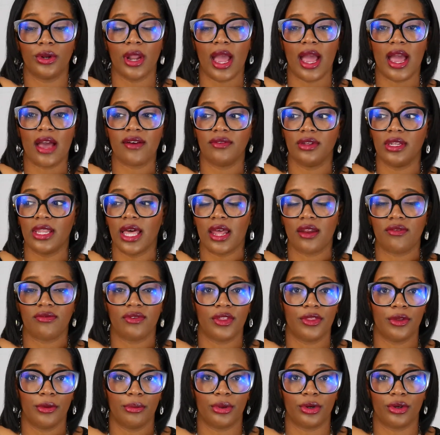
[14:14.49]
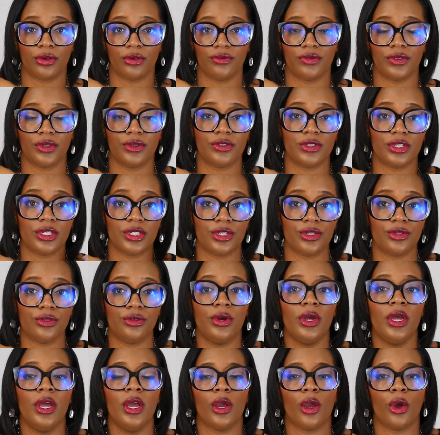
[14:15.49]
I have a lot of other book reviews to
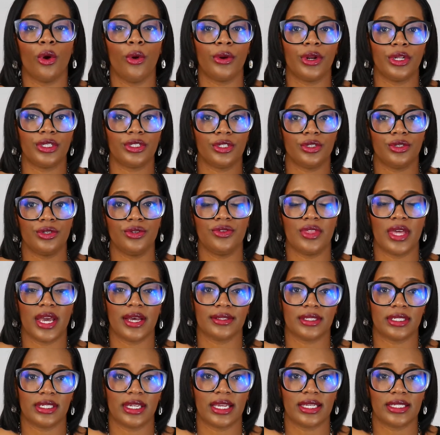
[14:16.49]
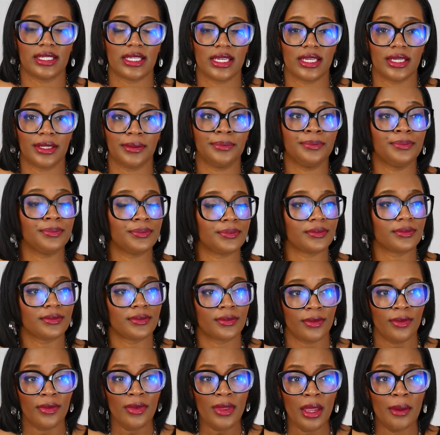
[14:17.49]
do going into 2018.
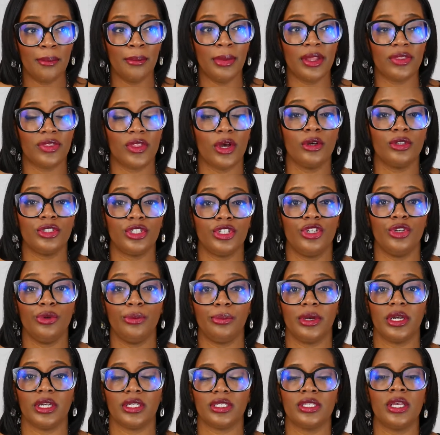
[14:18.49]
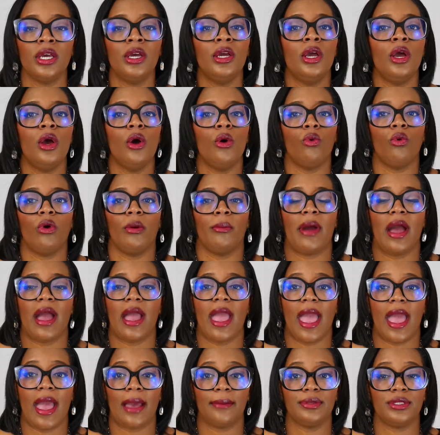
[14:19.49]
But those two books were my
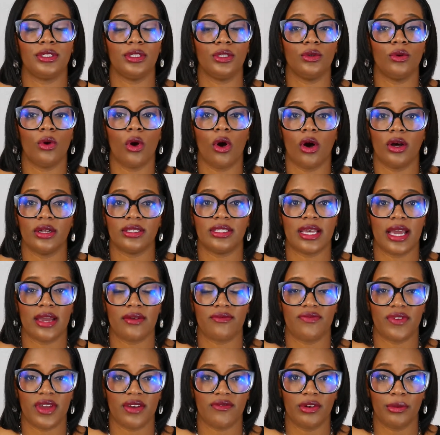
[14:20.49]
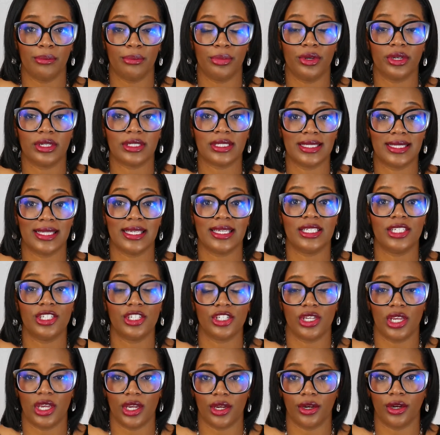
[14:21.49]
absolute all-time favorite books this
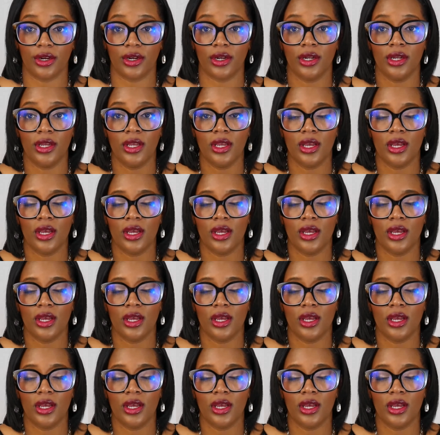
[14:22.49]
year.